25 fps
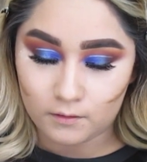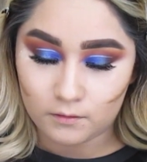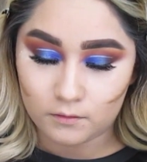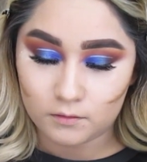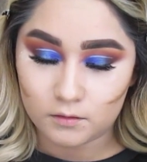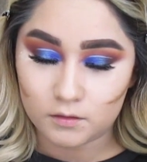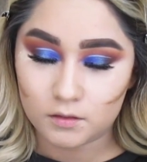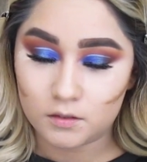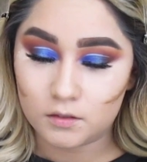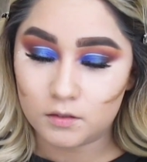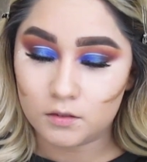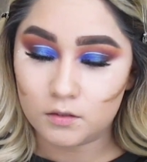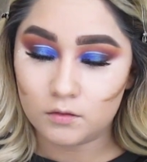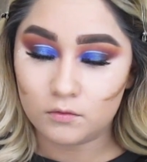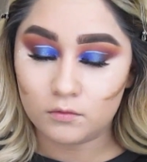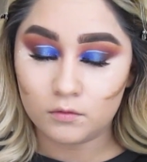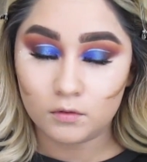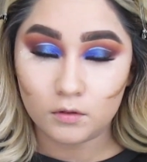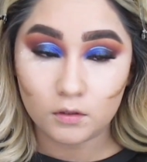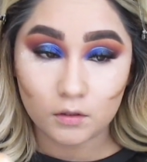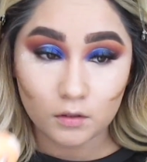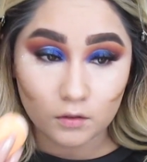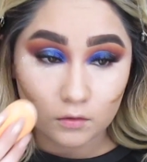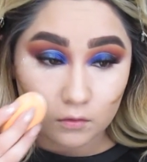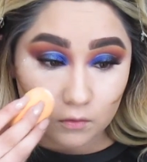is still a
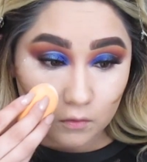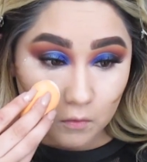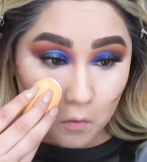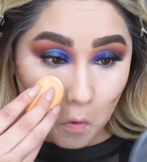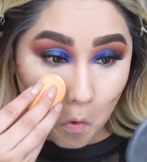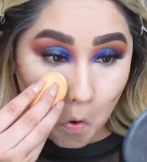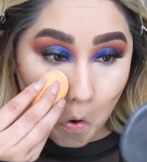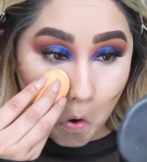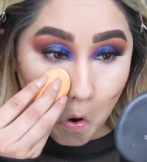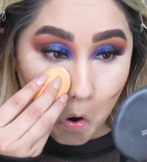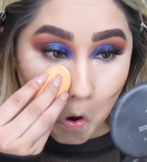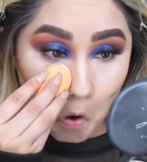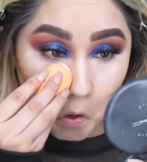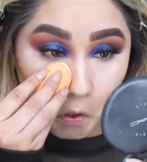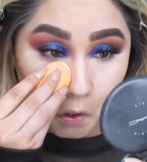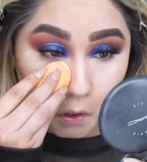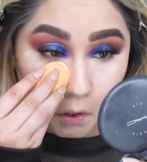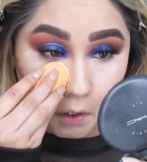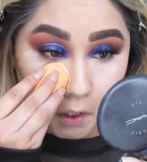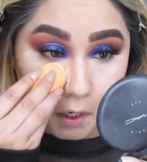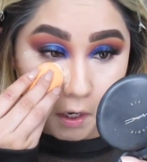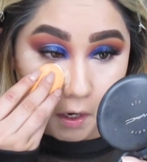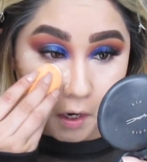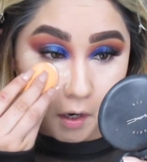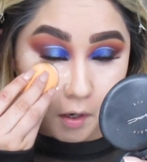little
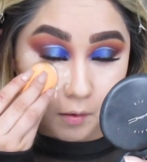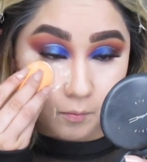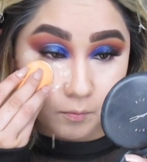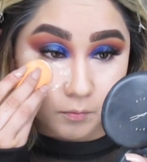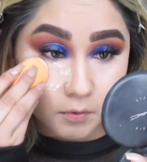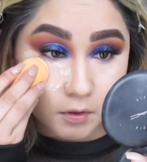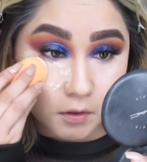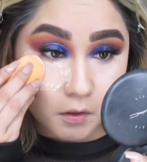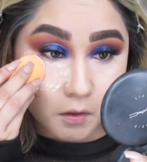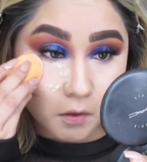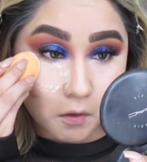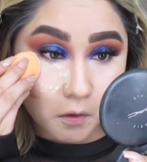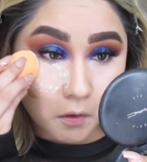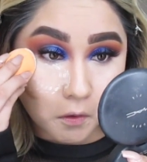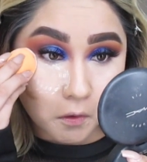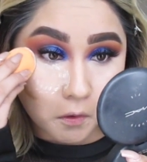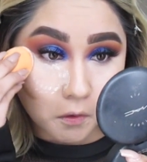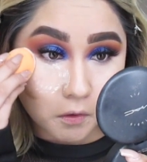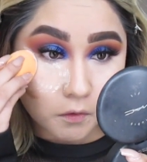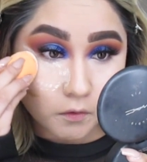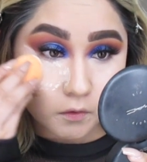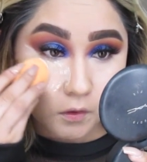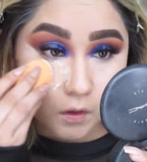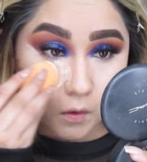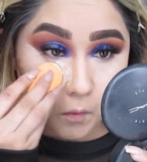damp
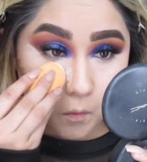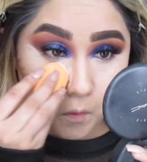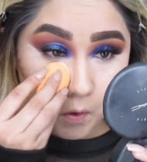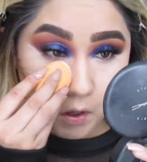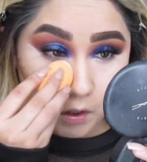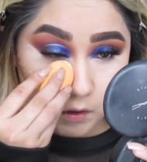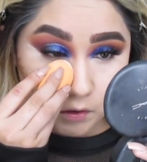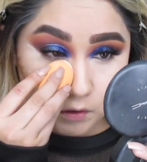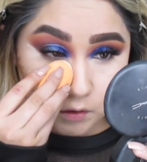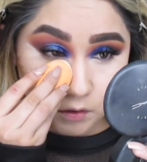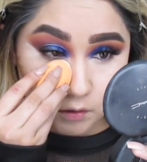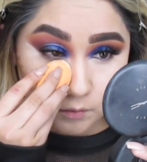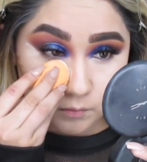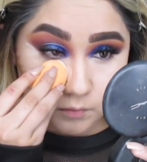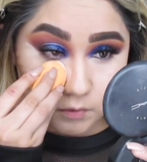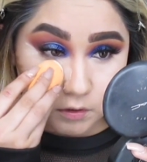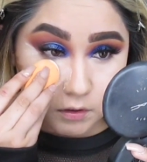because I washed them